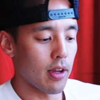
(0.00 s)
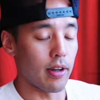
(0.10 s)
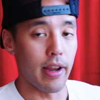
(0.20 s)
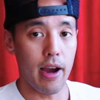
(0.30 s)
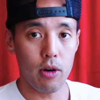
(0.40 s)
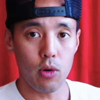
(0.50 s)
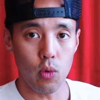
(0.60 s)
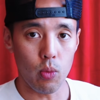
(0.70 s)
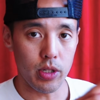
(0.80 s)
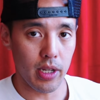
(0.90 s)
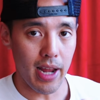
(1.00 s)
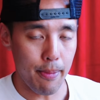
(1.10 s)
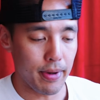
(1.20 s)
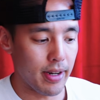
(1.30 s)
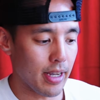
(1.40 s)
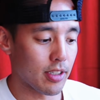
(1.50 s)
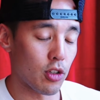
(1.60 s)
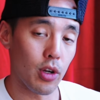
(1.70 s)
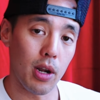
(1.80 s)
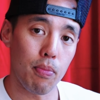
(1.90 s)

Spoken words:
Now what's going to happen next, you're going to